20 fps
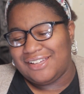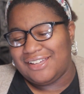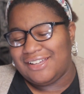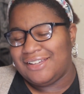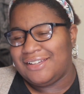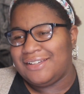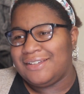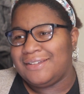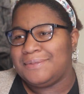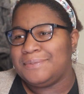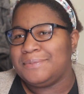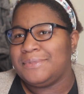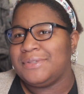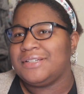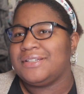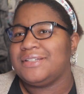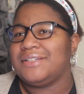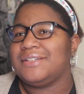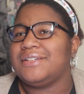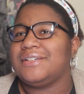
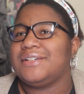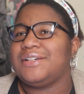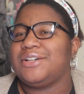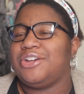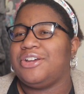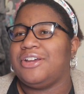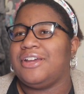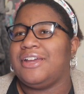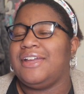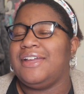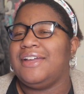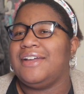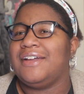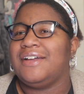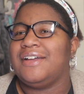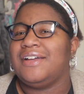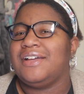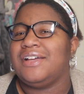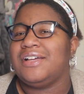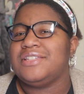Alright.
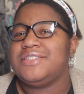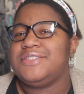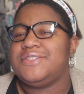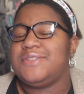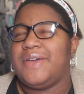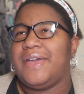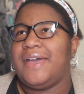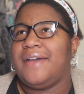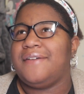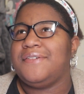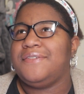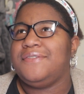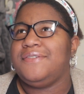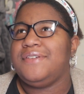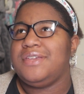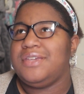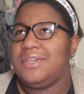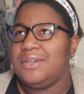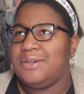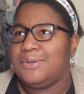So I have a
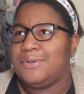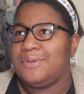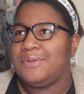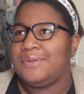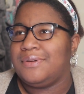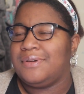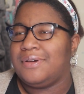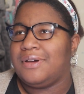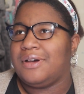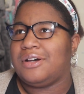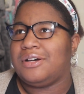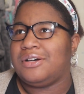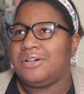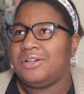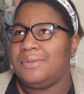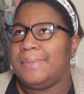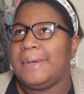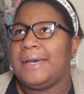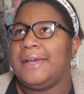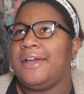few
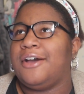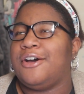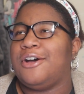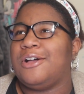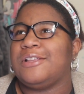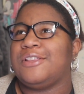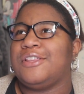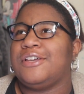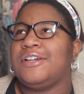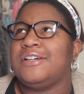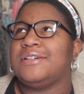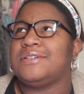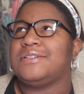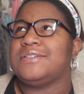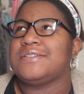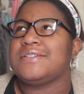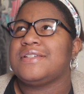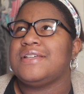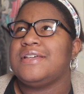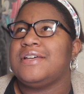auto by authors.
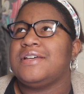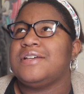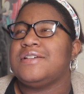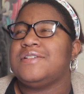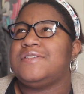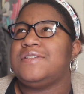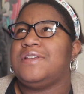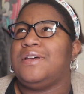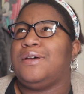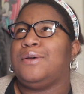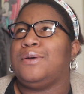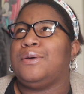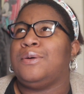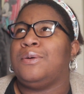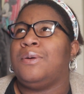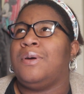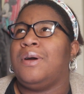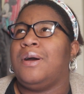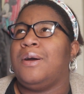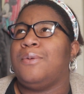
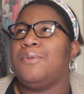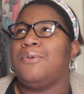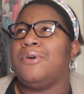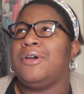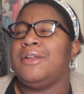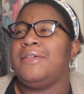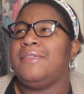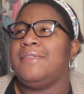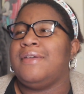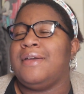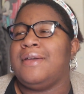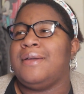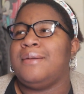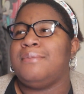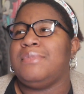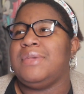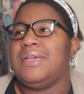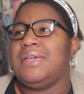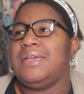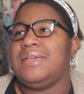So one of
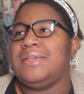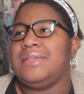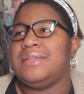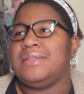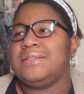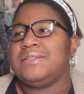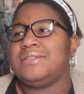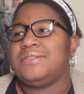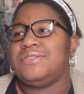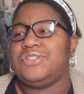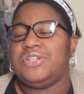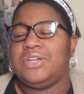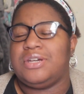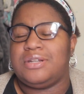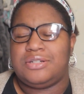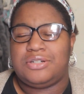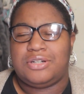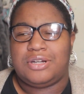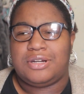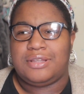them is
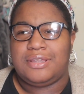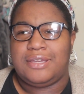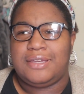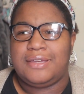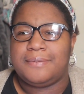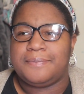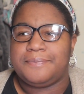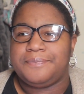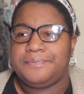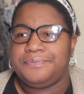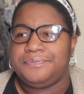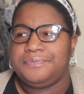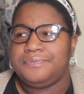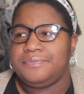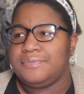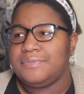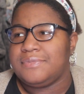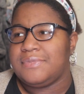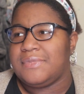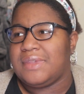Gianna Darling,
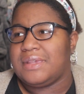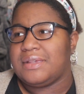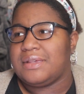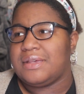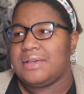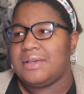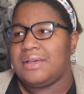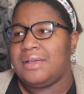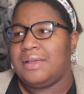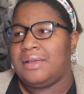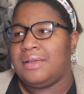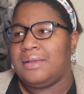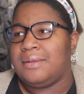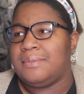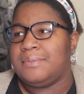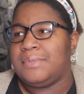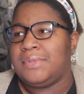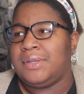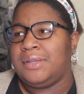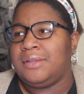
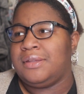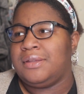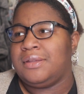Amo